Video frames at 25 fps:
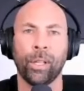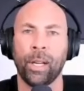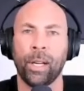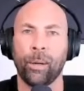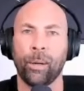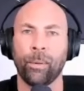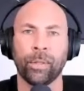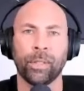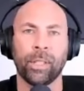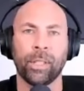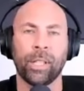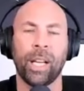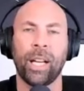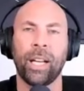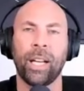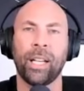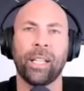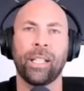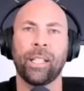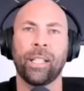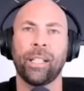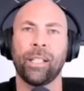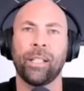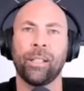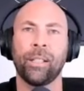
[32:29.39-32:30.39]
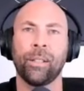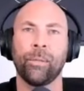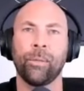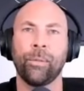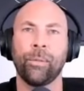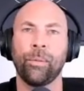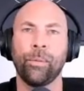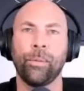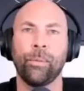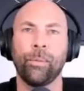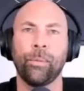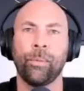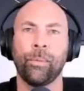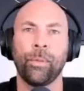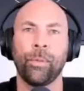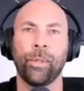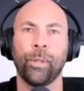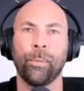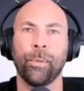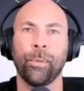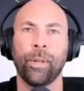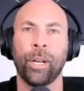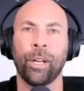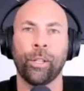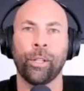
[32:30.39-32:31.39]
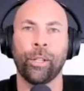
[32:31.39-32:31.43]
that was like and how your